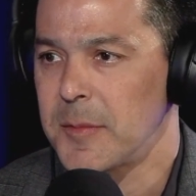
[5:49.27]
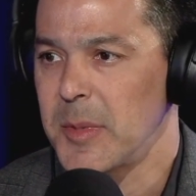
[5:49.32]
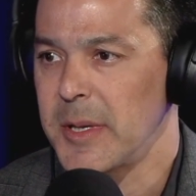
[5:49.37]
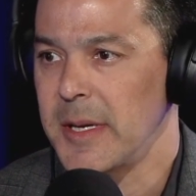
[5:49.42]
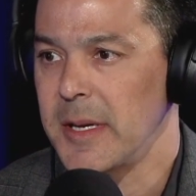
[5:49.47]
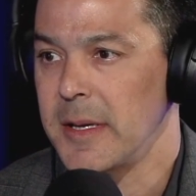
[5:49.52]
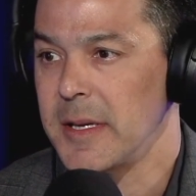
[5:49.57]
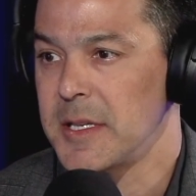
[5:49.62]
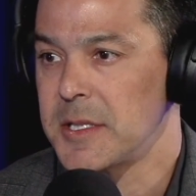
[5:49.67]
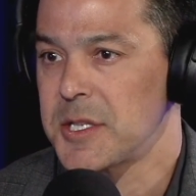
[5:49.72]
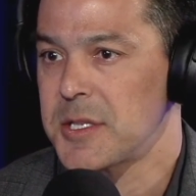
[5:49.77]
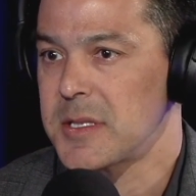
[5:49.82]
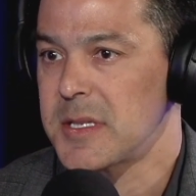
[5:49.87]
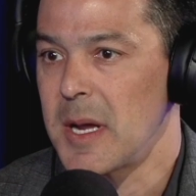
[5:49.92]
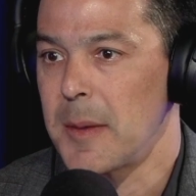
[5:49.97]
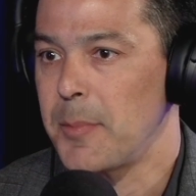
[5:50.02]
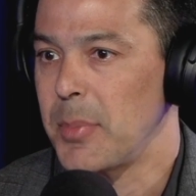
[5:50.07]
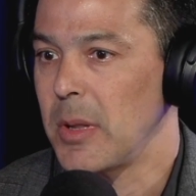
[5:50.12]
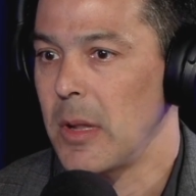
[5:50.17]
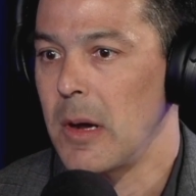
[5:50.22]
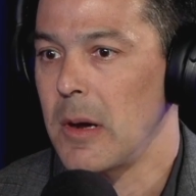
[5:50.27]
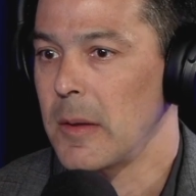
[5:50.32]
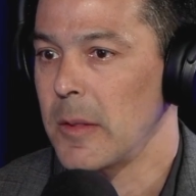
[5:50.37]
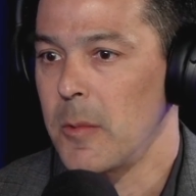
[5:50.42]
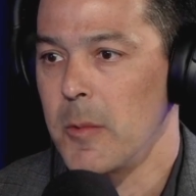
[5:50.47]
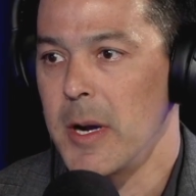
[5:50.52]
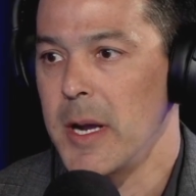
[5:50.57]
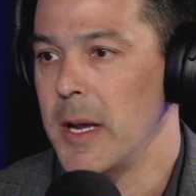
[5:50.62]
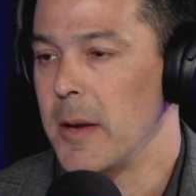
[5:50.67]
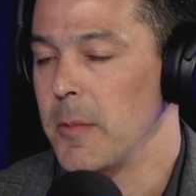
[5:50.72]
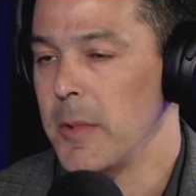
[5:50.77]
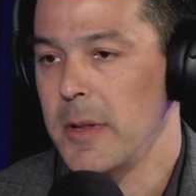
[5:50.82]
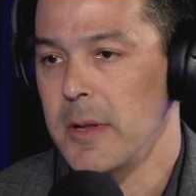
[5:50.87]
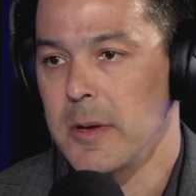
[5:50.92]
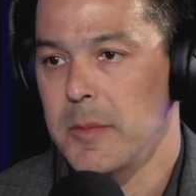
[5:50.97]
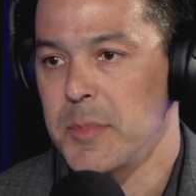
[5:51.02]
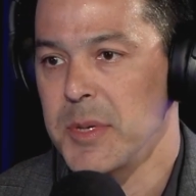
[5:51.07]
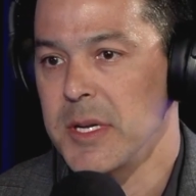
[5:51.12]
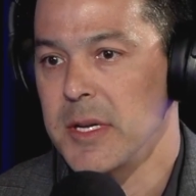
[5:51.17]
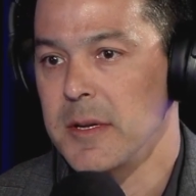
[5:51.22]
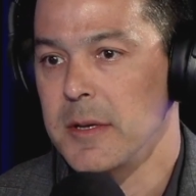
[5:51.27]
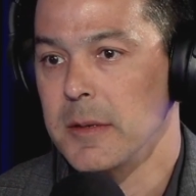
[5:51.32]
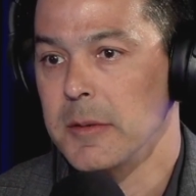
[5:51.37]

I mean, each step along the way, whether it be